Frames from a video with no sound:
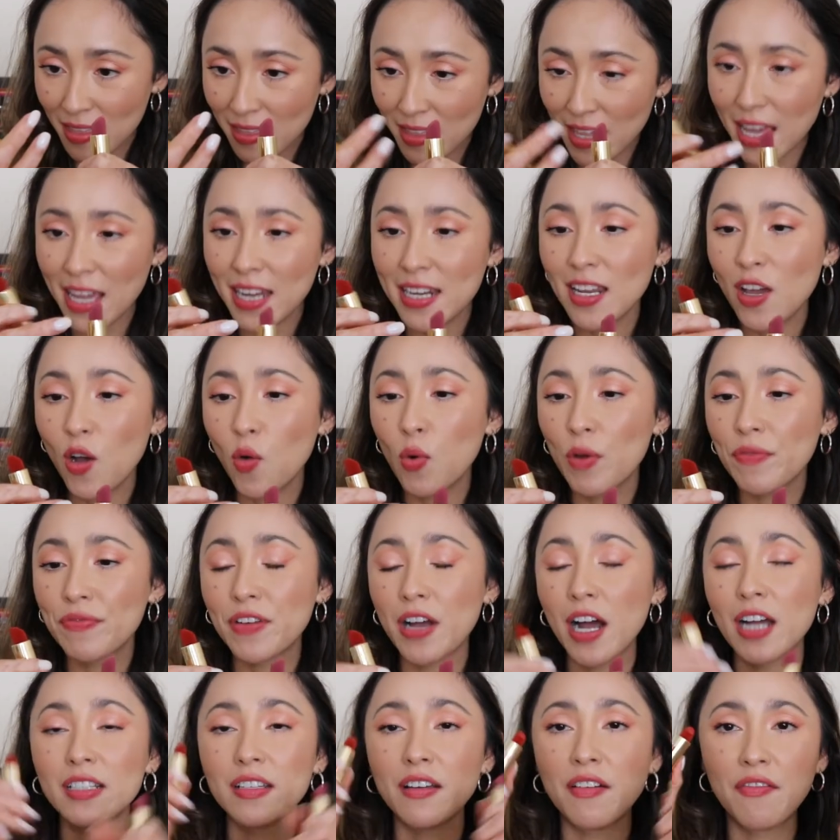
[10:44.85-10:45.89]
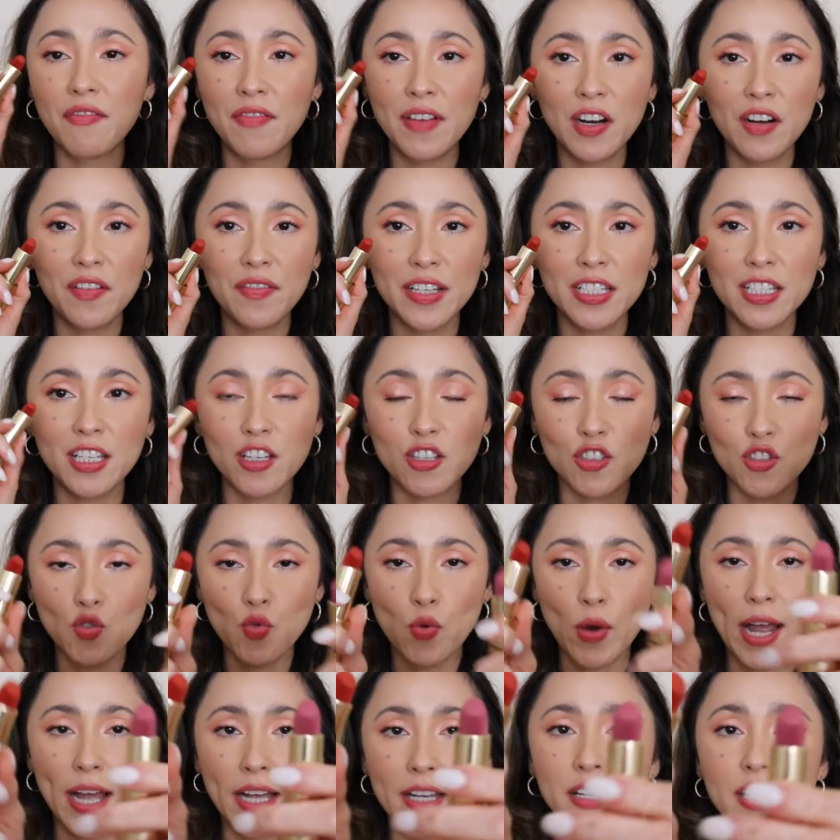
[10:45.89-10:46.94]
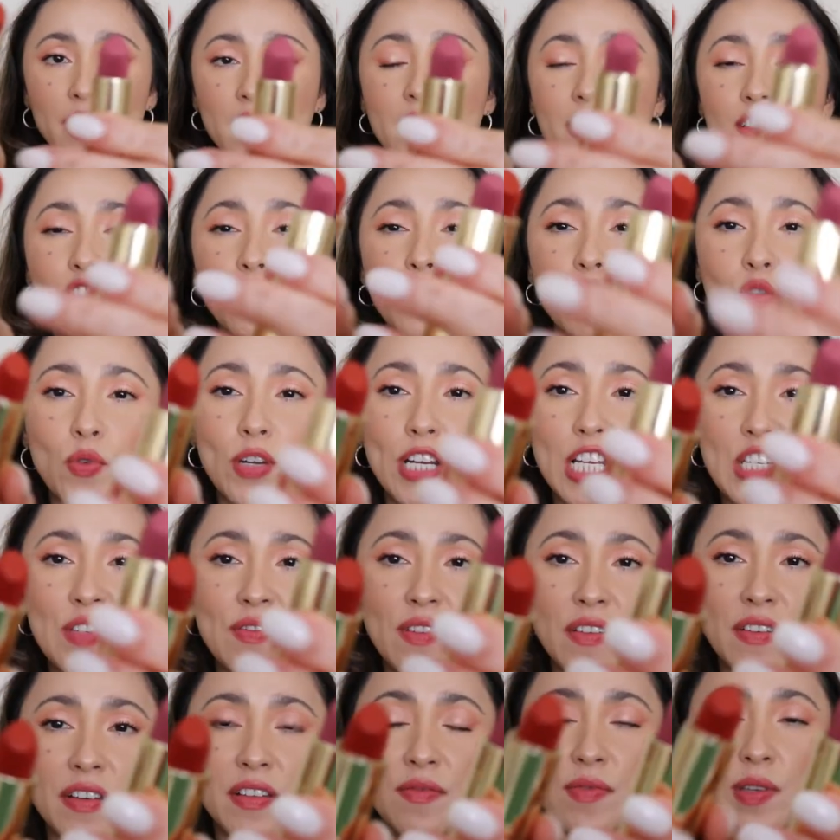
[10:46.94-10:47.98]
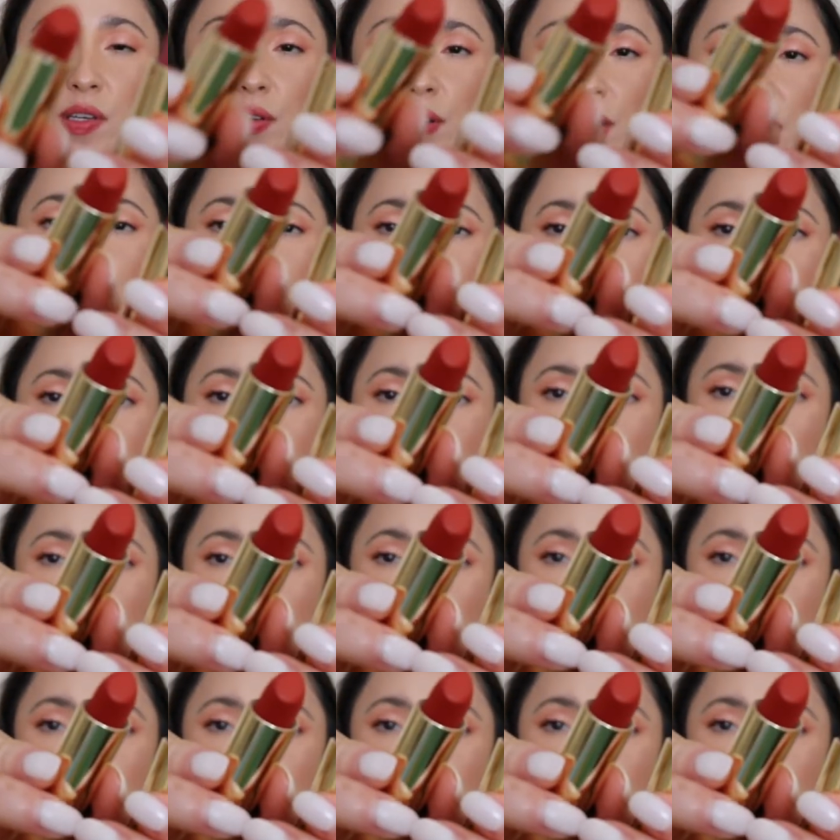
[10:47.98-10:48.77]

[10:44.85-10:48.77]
Then we've got Velvet Dragon. So this one is Velvet Beauty and this is